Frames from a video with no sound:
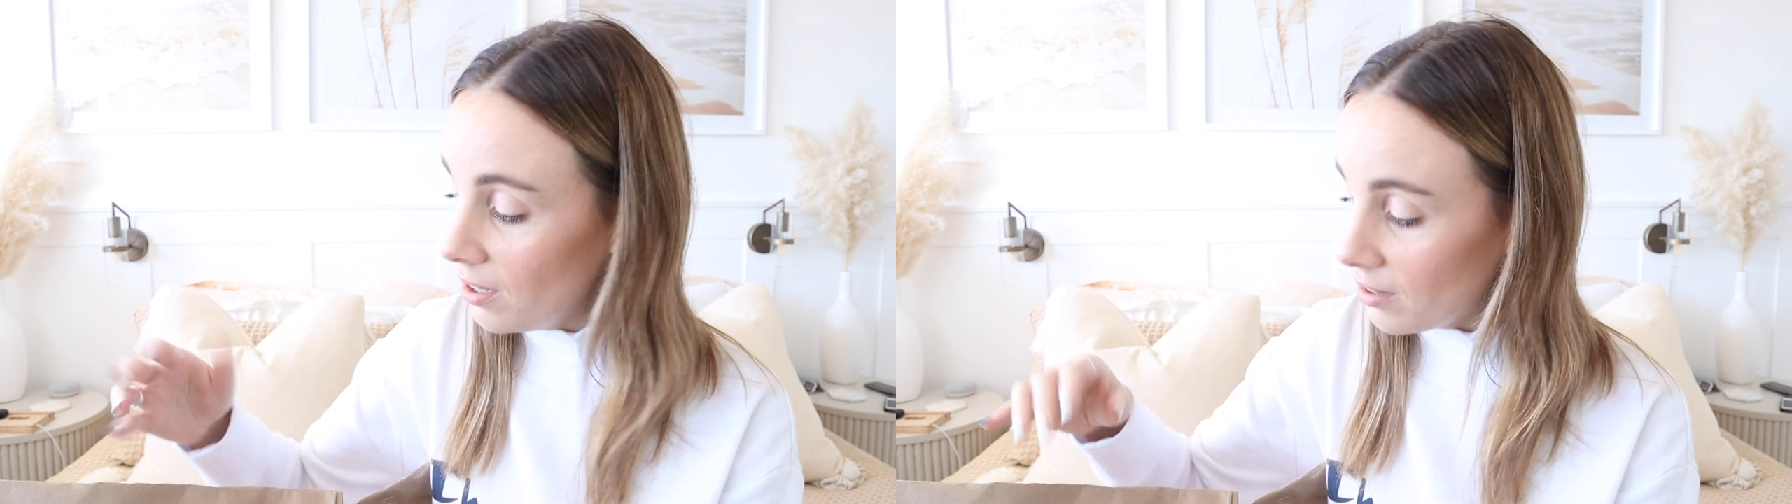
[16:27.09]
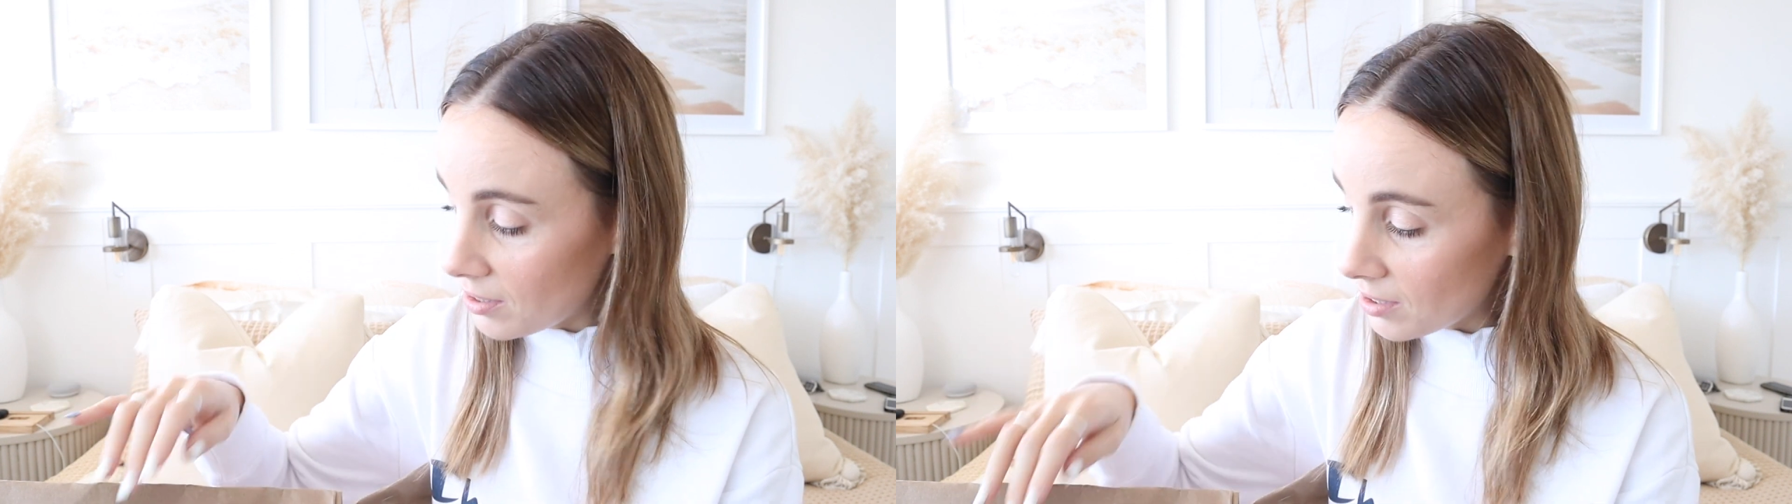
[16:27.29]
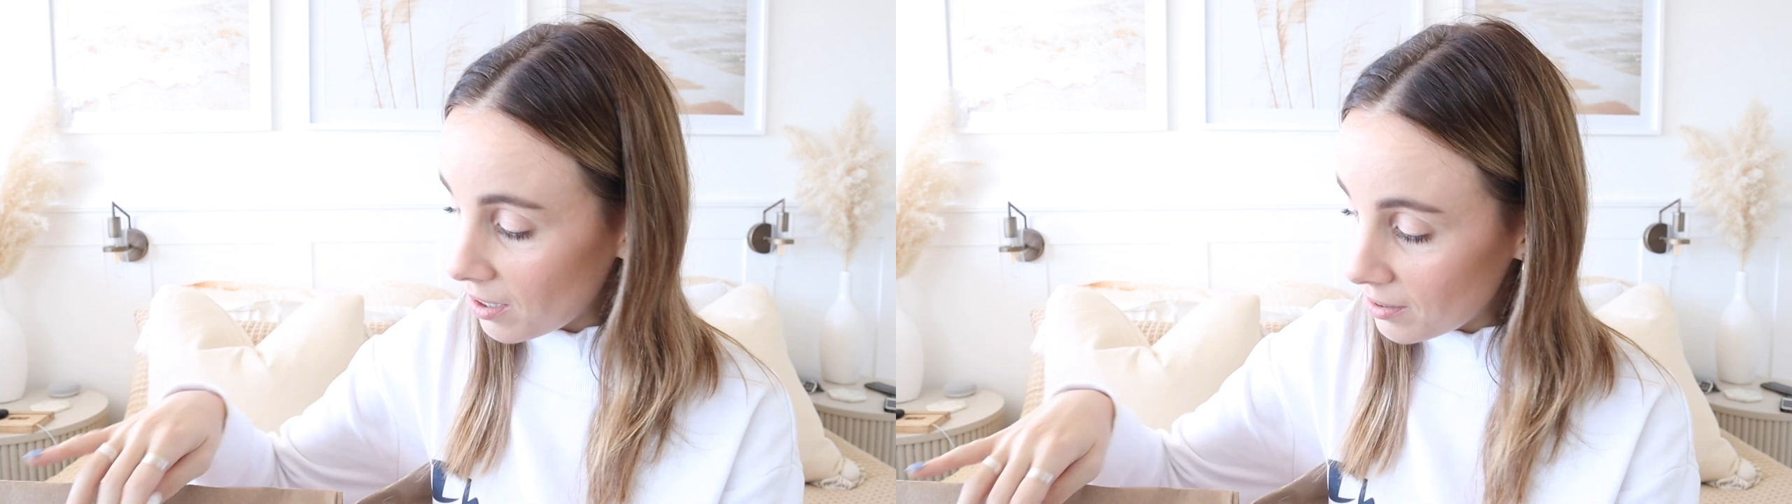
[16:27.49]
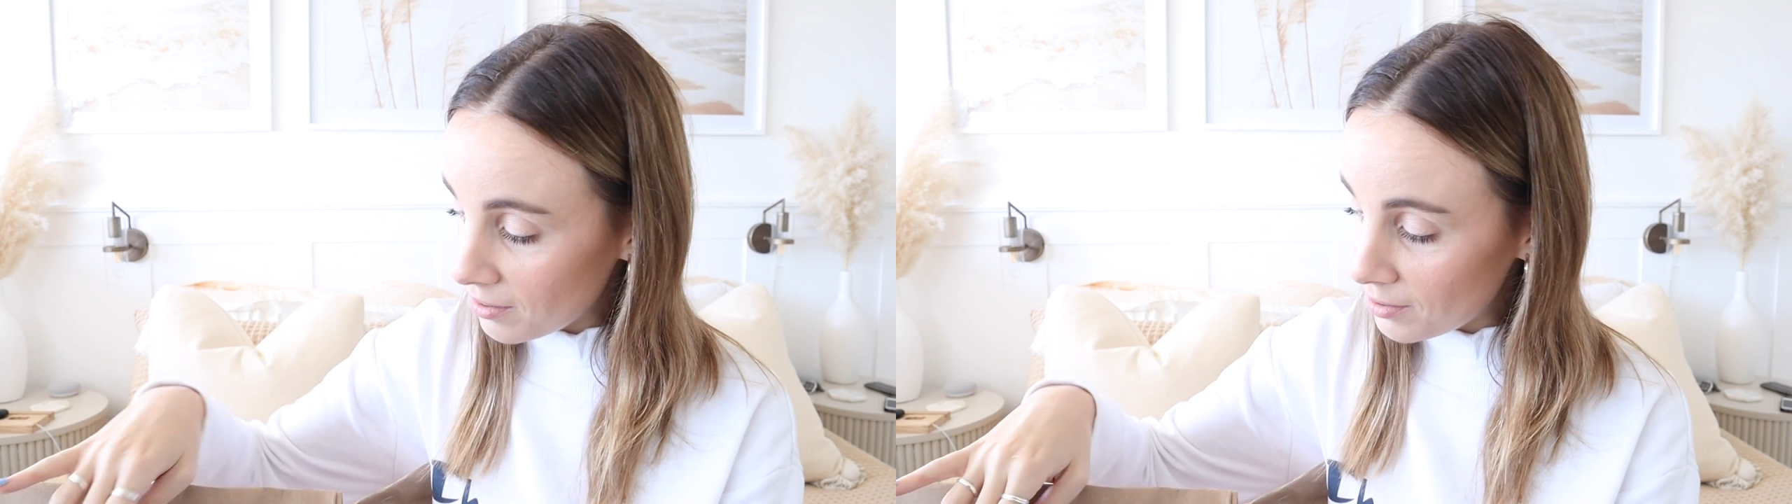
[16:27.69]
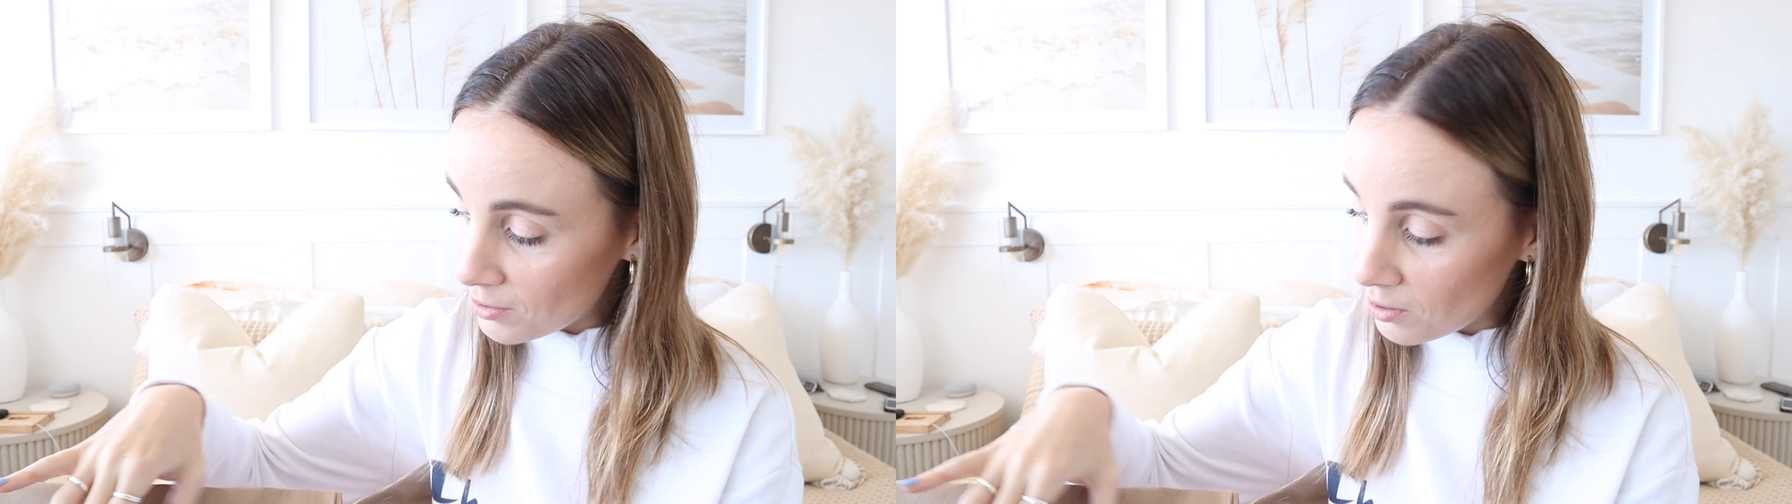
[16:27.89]
that's kind of
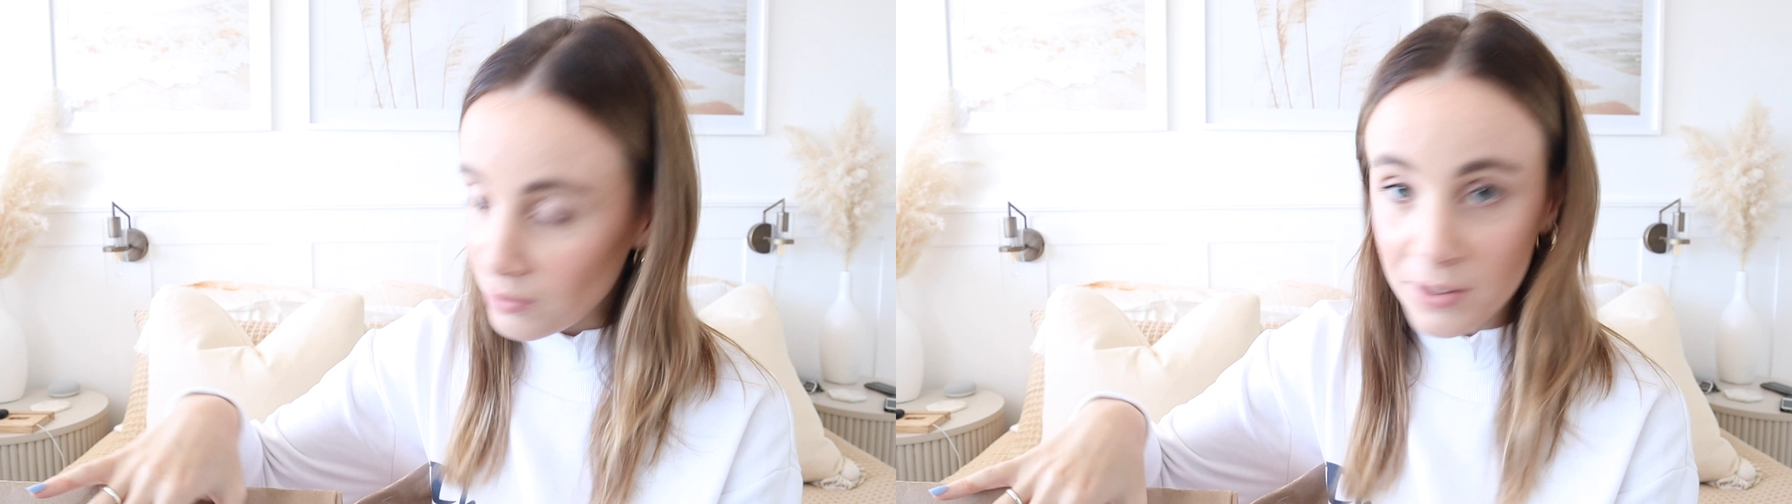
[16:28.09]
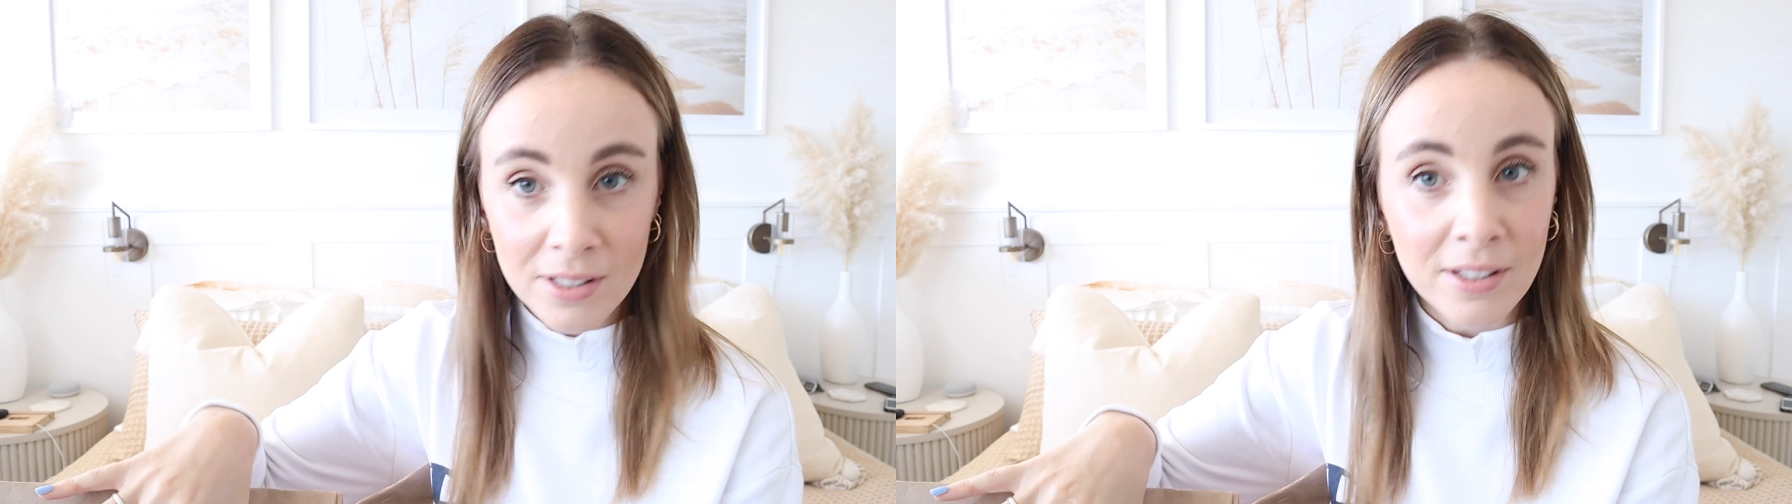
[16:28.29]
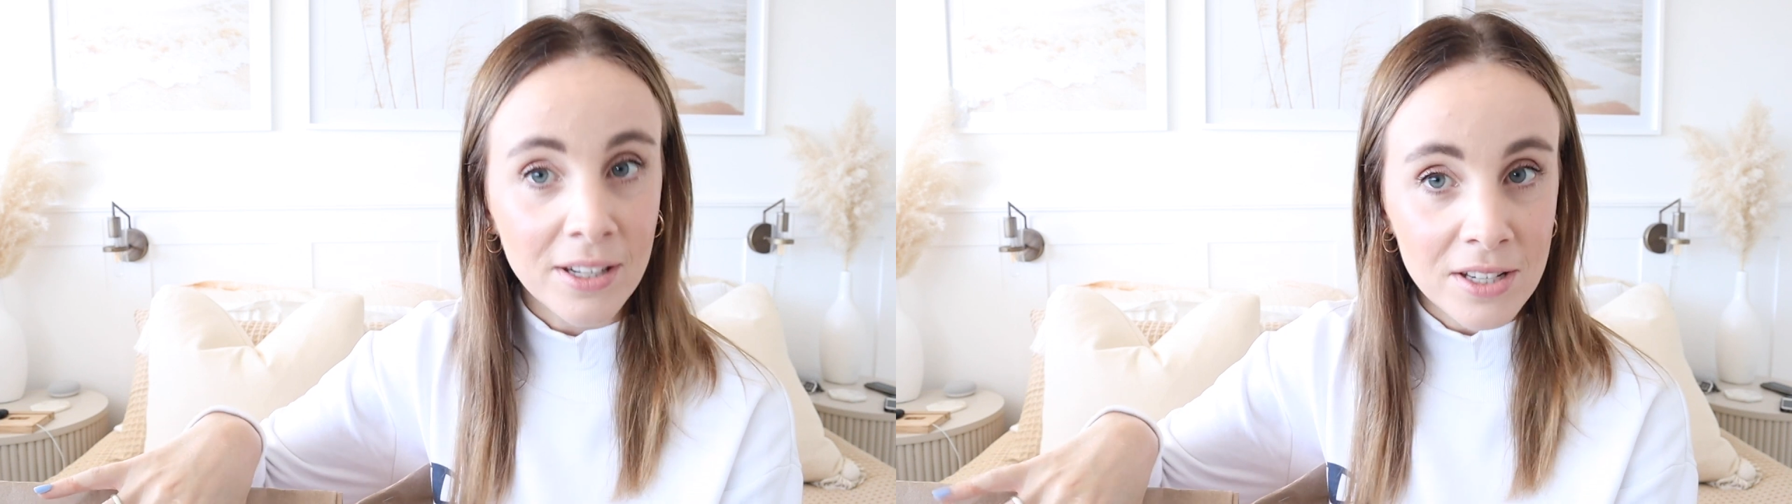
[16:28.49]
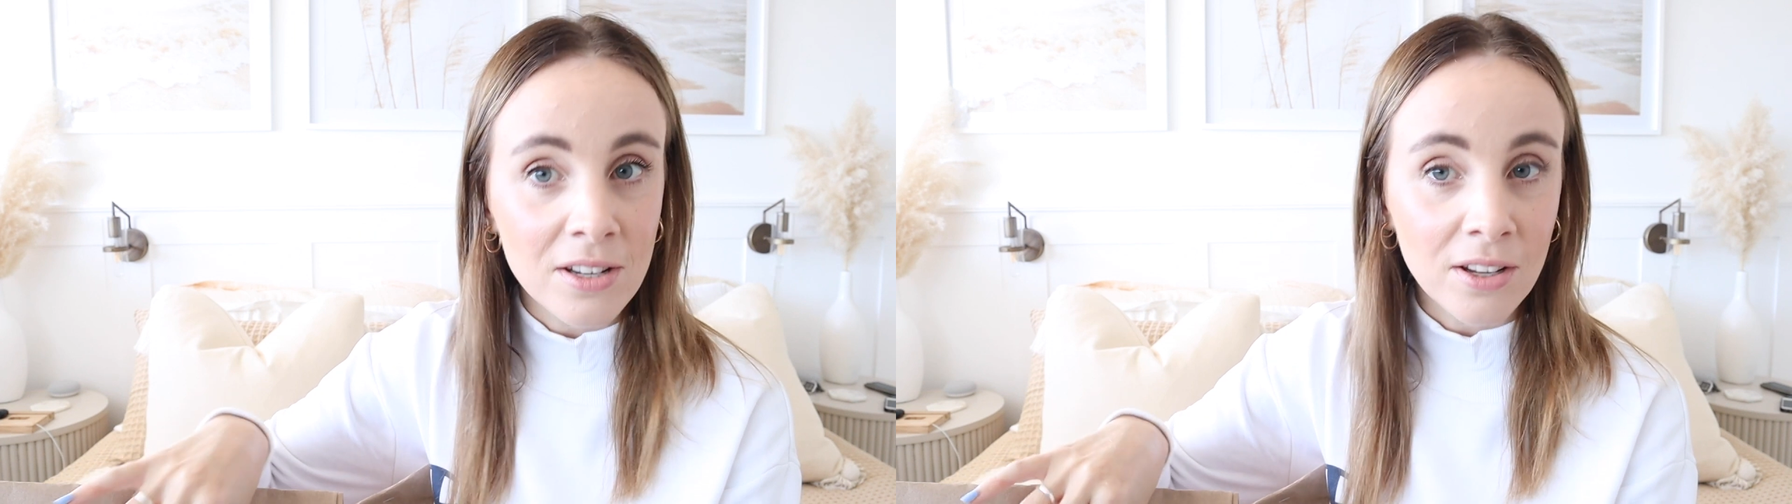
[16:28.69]
the service that